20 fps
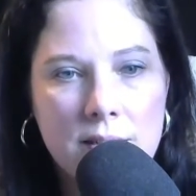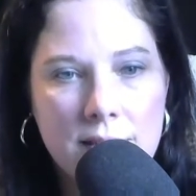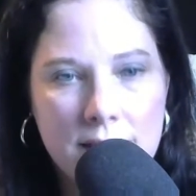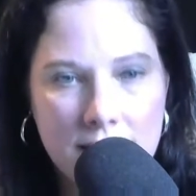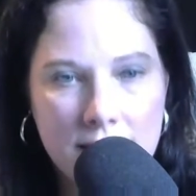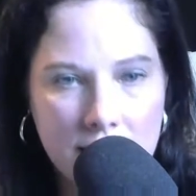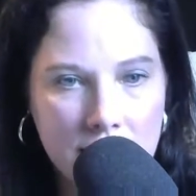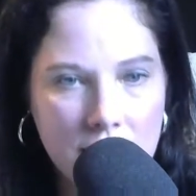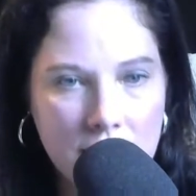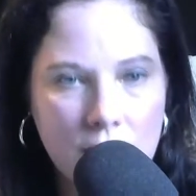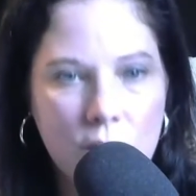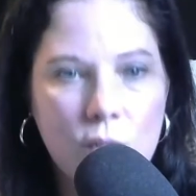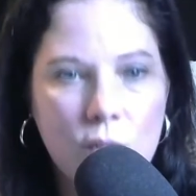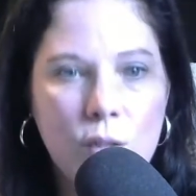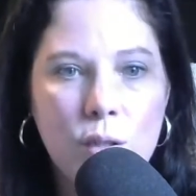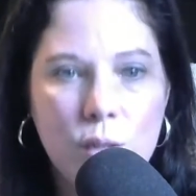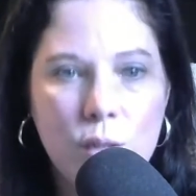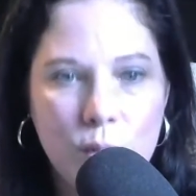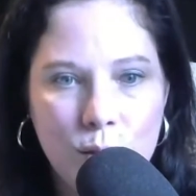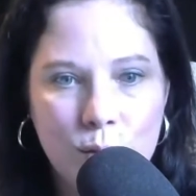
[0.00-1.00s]
didn't
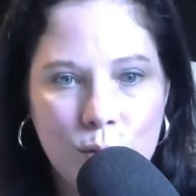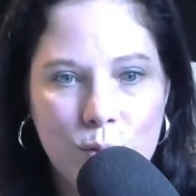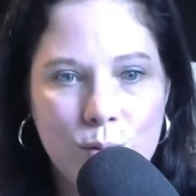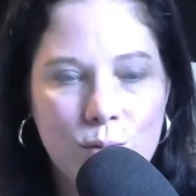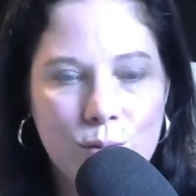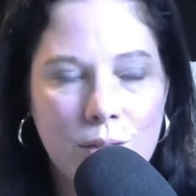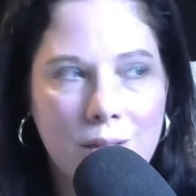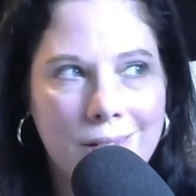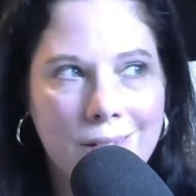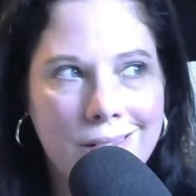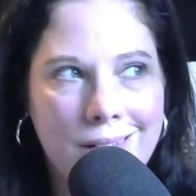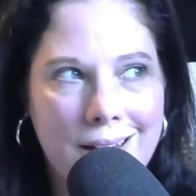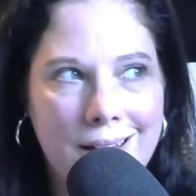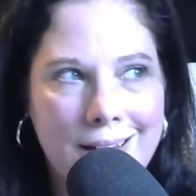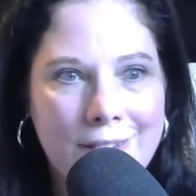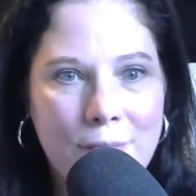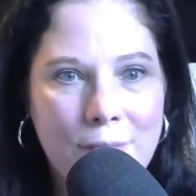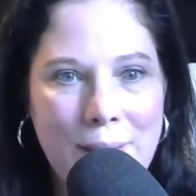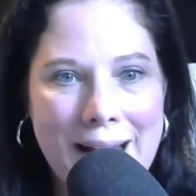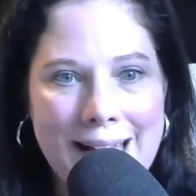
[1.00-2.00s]
include a
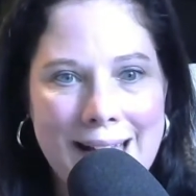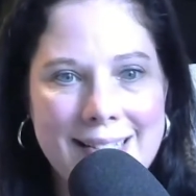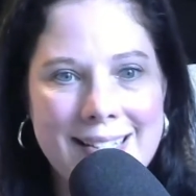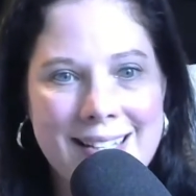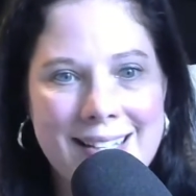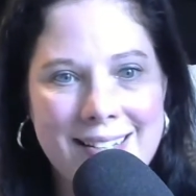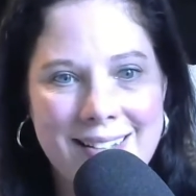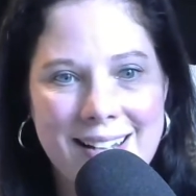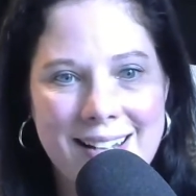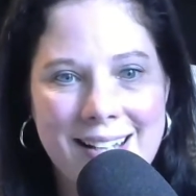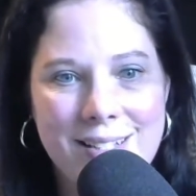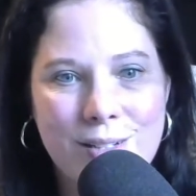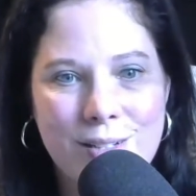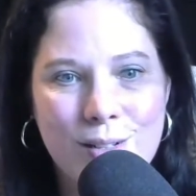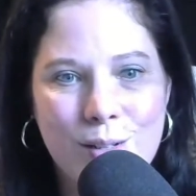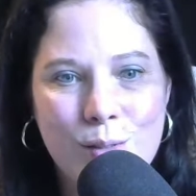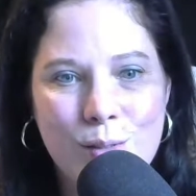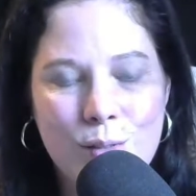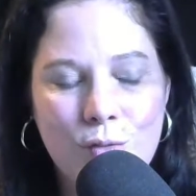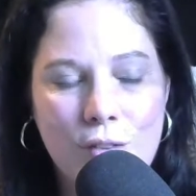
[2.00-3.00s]
lot of Patsy Cline's
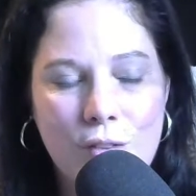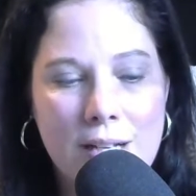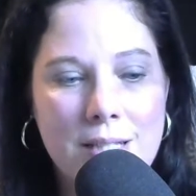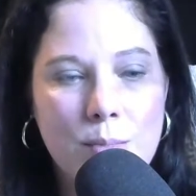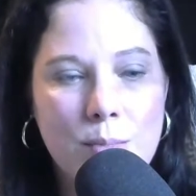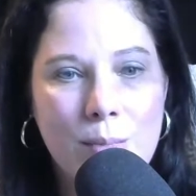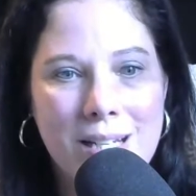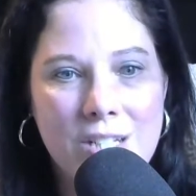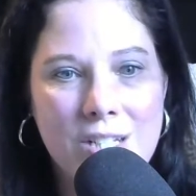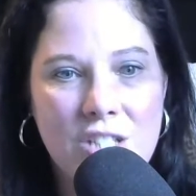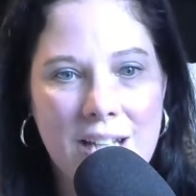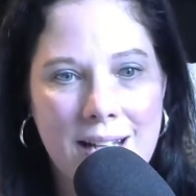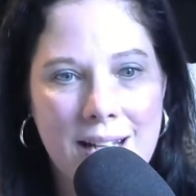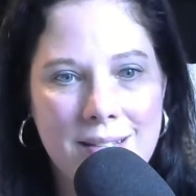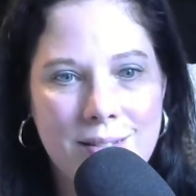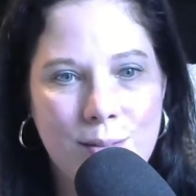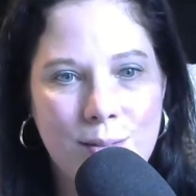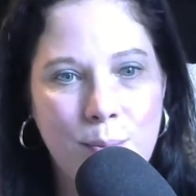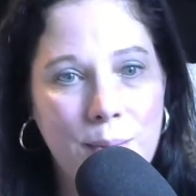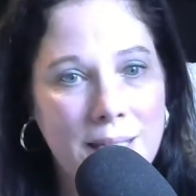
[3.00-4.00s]
close friends because she had
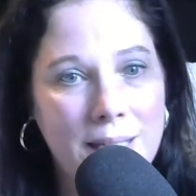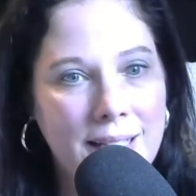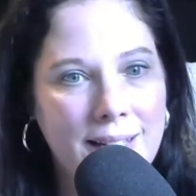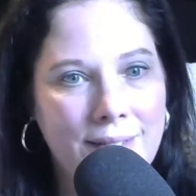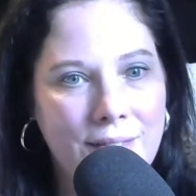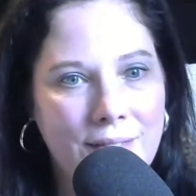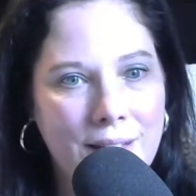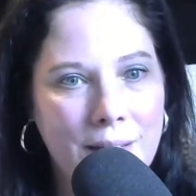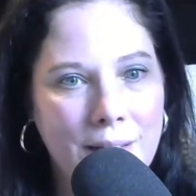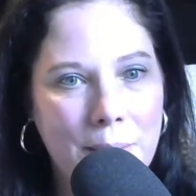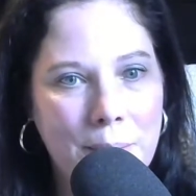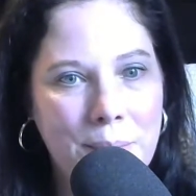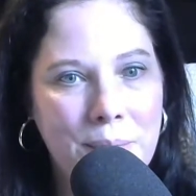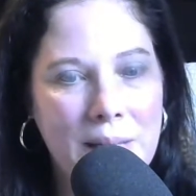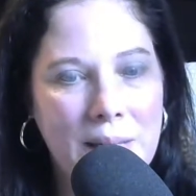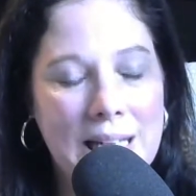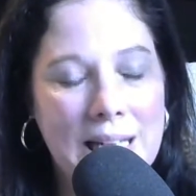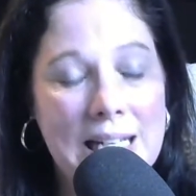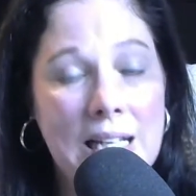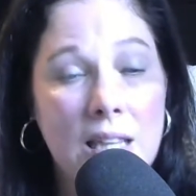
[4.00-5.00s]
so many of them.
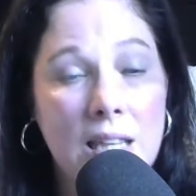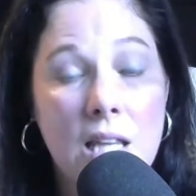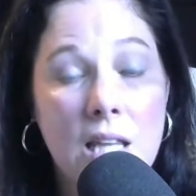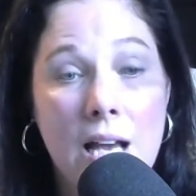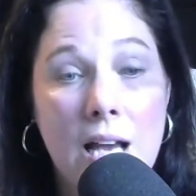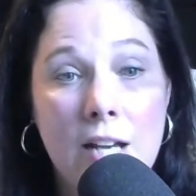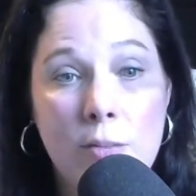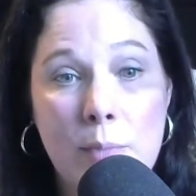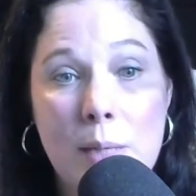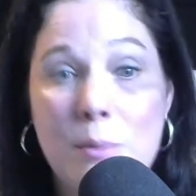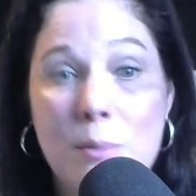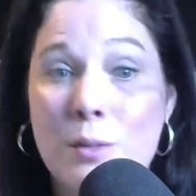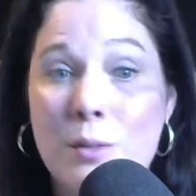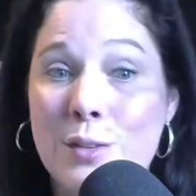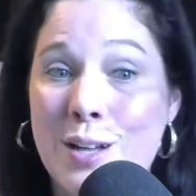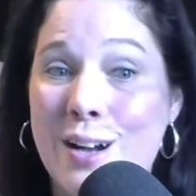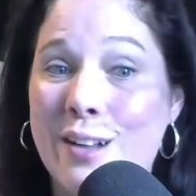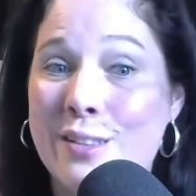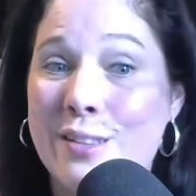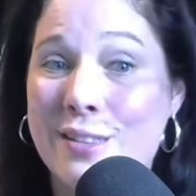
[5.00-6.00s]
And a lot of people
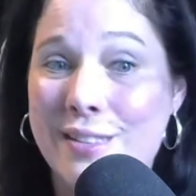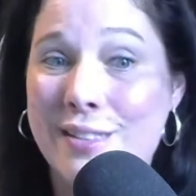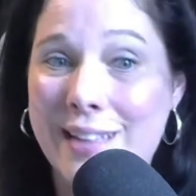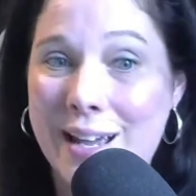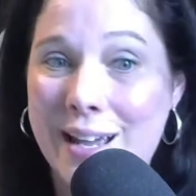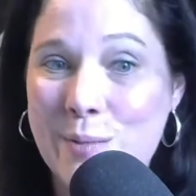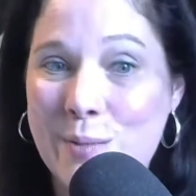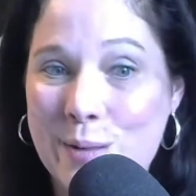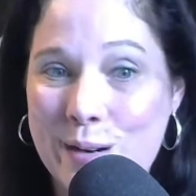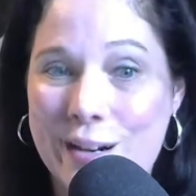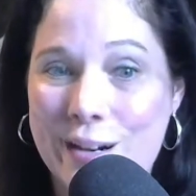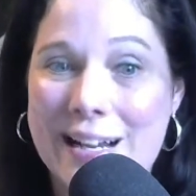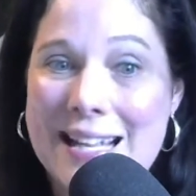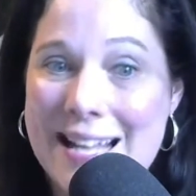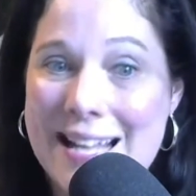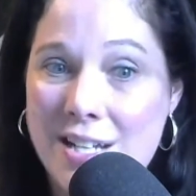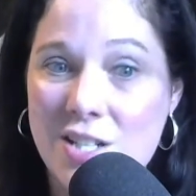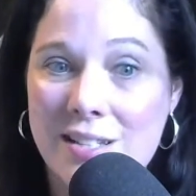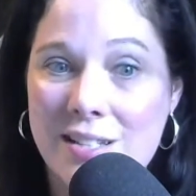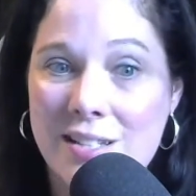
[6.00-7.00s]
thought they were
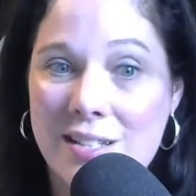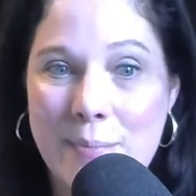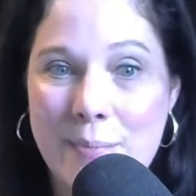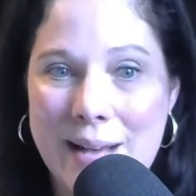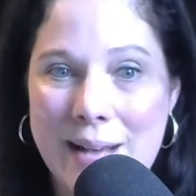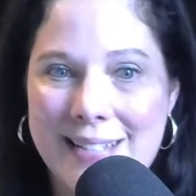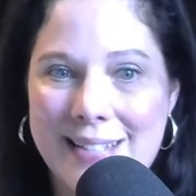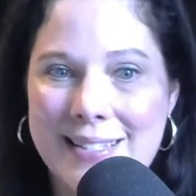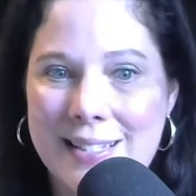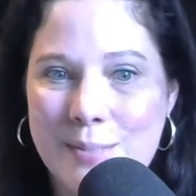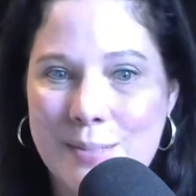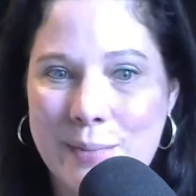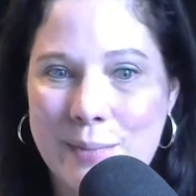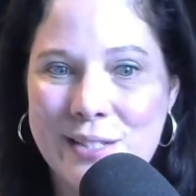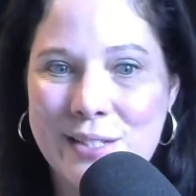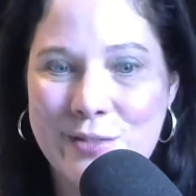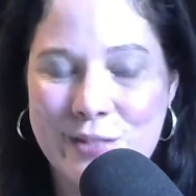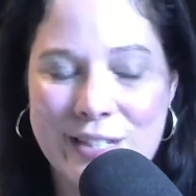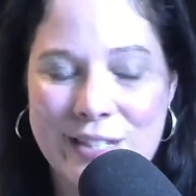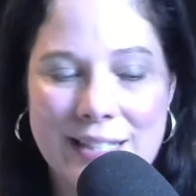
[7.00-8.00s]
actually Patsy's
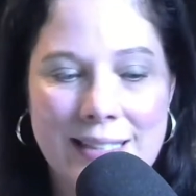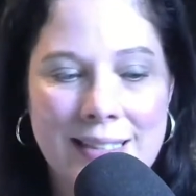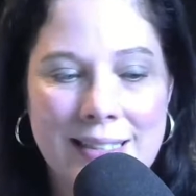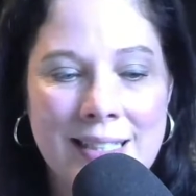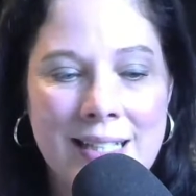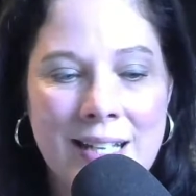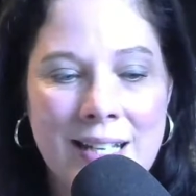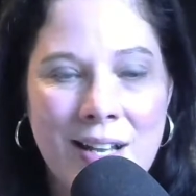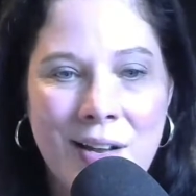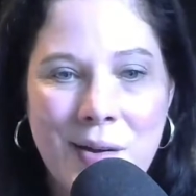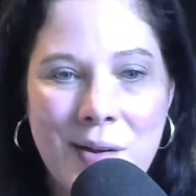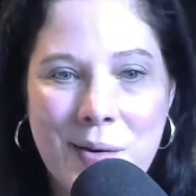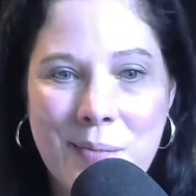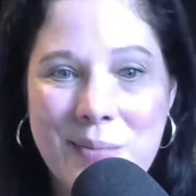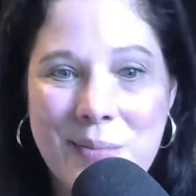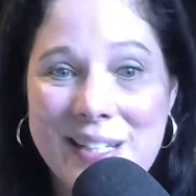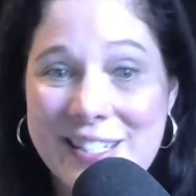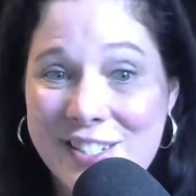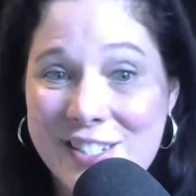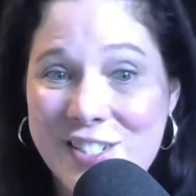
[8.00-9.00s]
best friend uh,
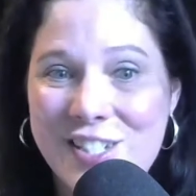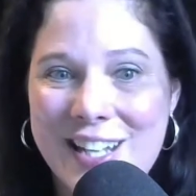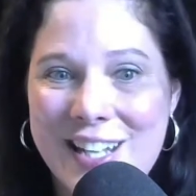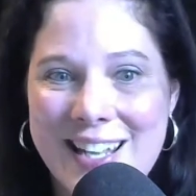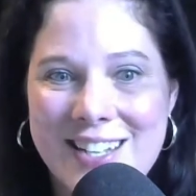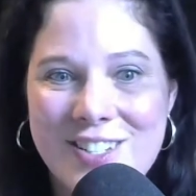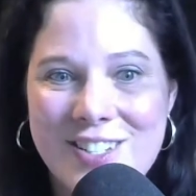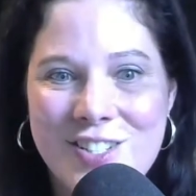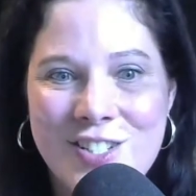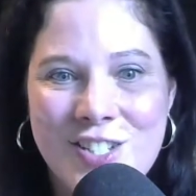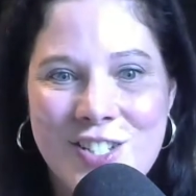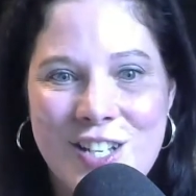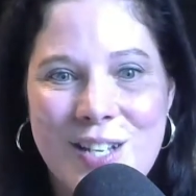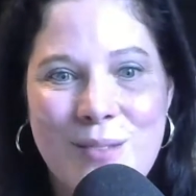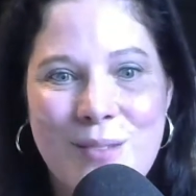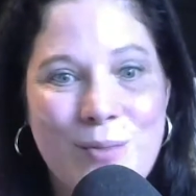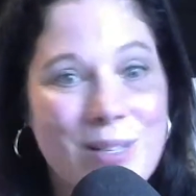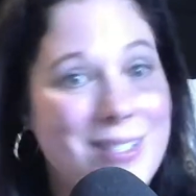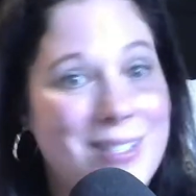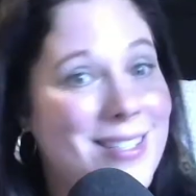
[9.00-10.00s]
because she
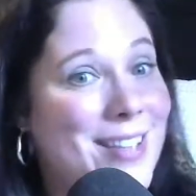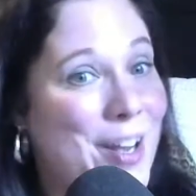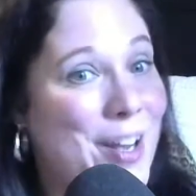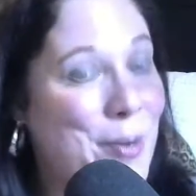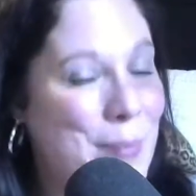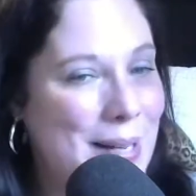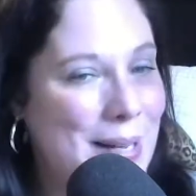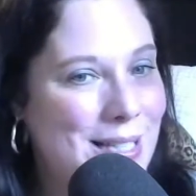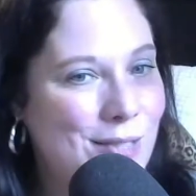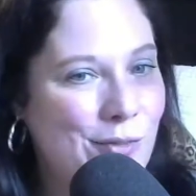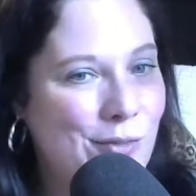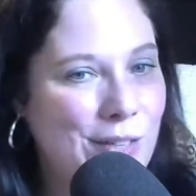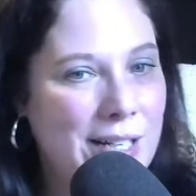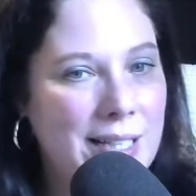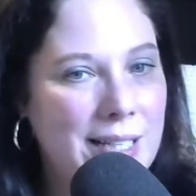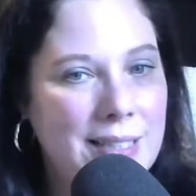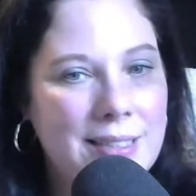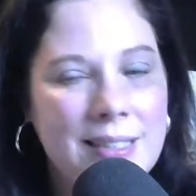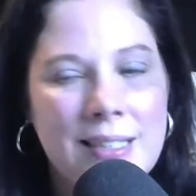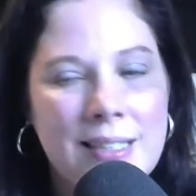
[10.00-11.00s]
was their best
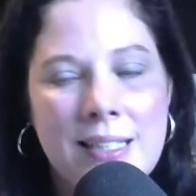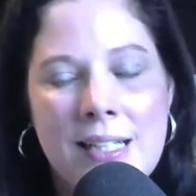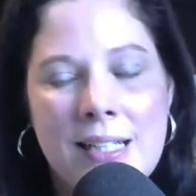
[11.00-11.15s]
friend.